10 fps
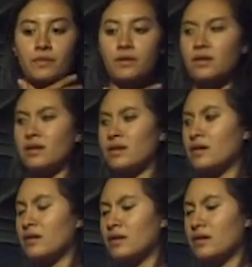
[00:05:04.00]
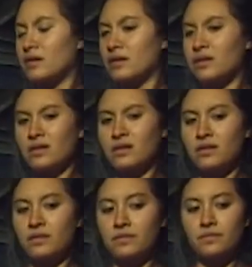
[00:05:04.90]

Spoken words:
(no one is talking)